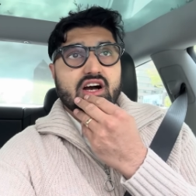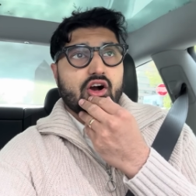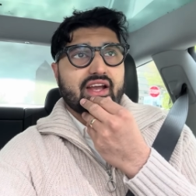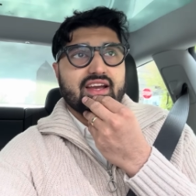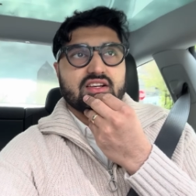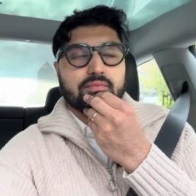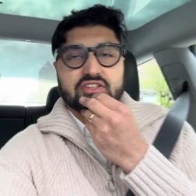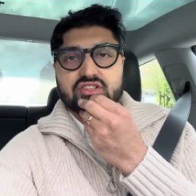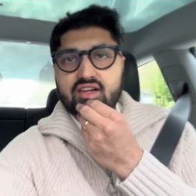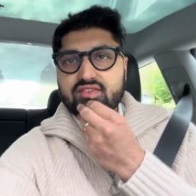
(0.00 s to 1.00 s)
Okay,
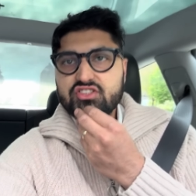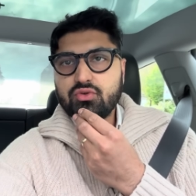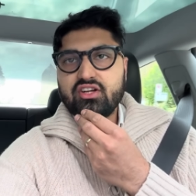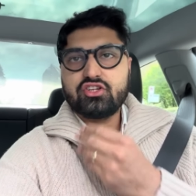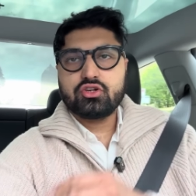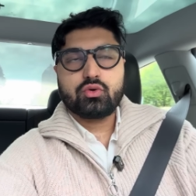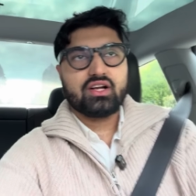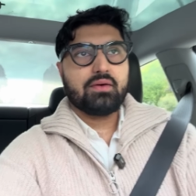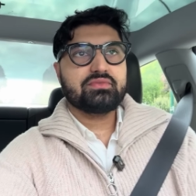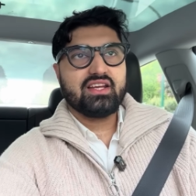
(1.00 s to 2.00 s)
much love. I just wanted to do a quick
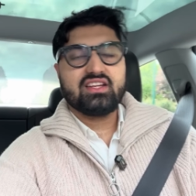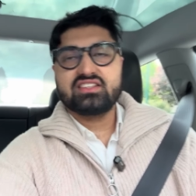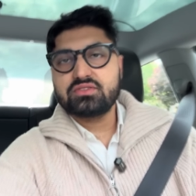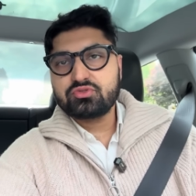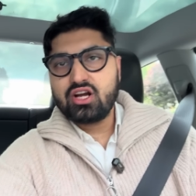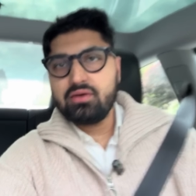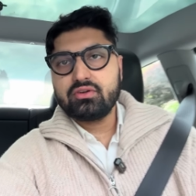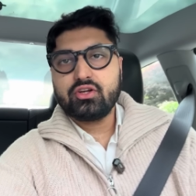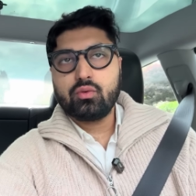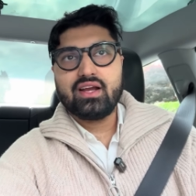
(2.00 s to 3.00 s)
update. Hit subscribe on
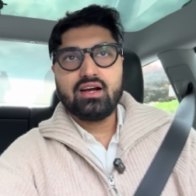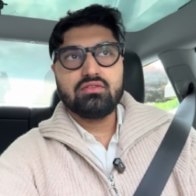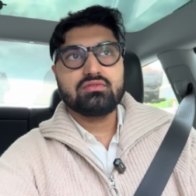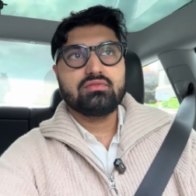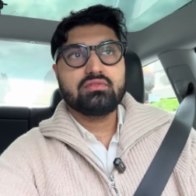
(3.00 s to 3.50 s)
your way out.